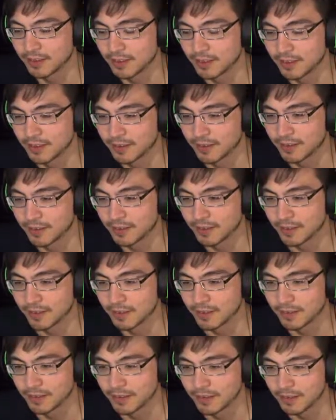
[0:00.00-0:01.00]

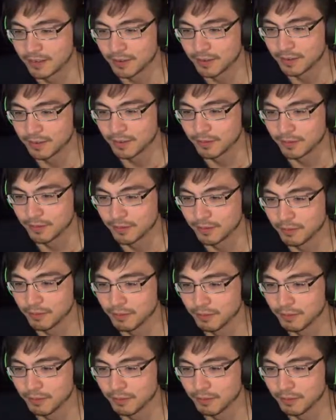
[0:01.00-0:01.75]
[no speech]